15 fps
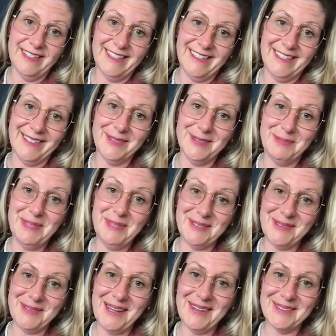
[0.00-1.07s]
who's been
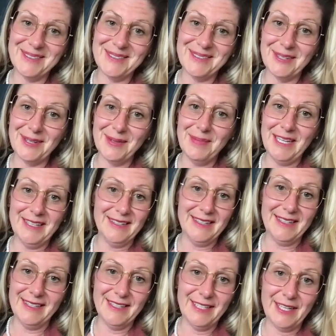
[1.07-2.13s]
around a little bit,
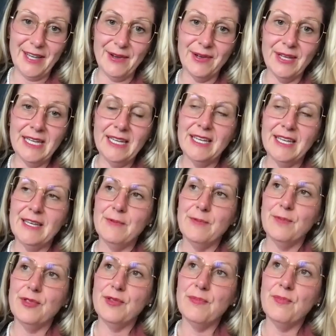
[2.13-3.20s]
and,
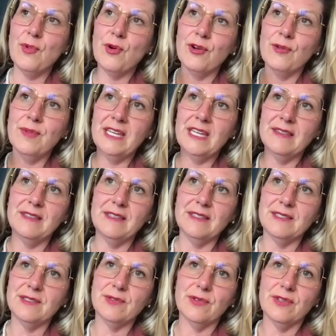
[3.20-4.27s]
the more we get
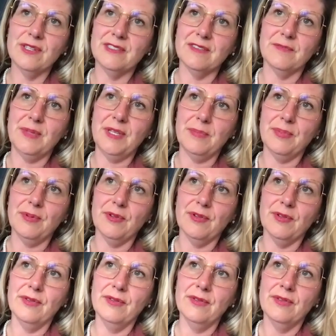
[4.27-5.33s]
these stories of
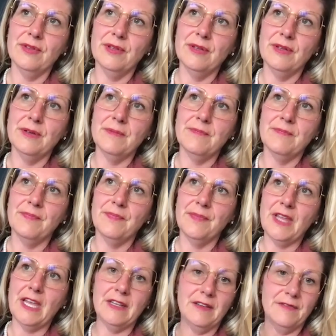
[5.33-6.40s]
people,
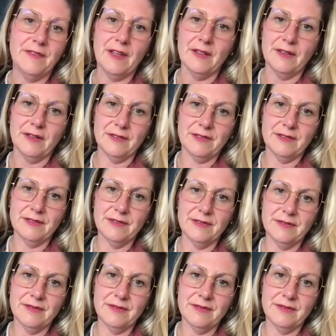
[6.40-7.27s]
NFLers,